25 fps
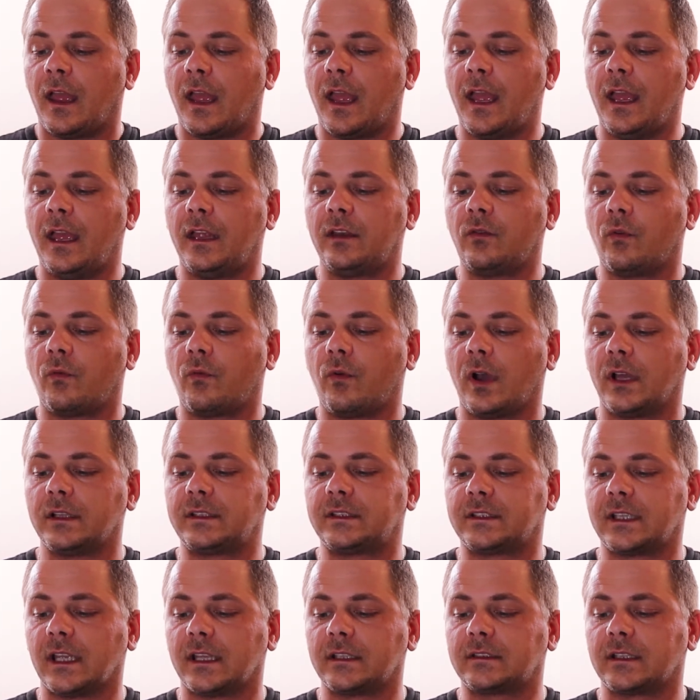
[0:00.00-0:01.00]
and
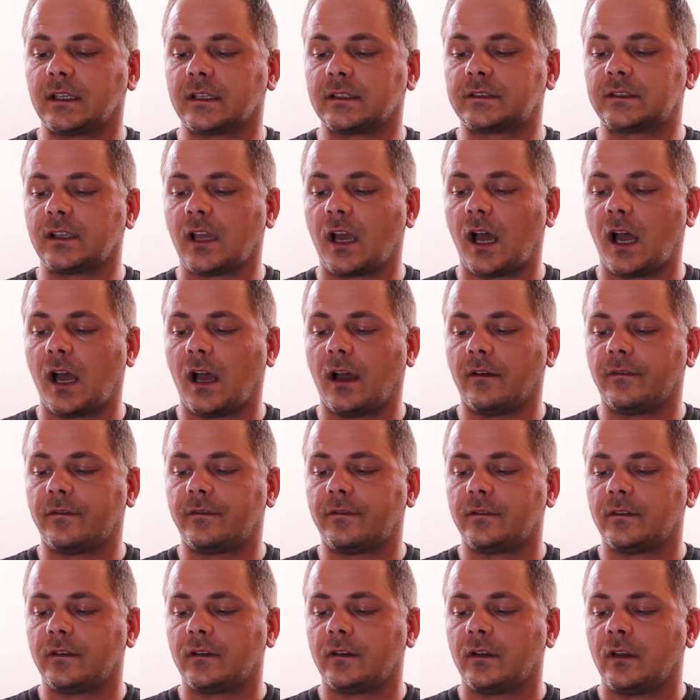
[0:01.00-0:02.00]
what sets us
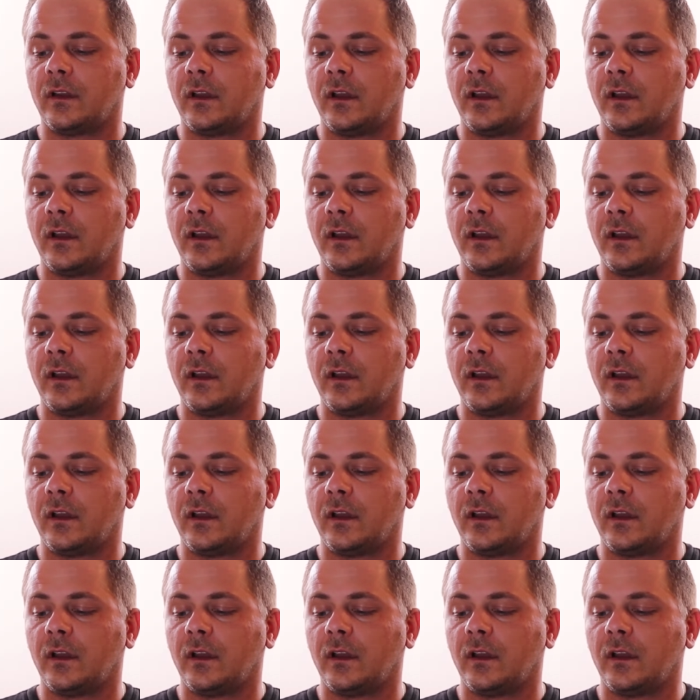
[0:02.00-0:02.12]
off.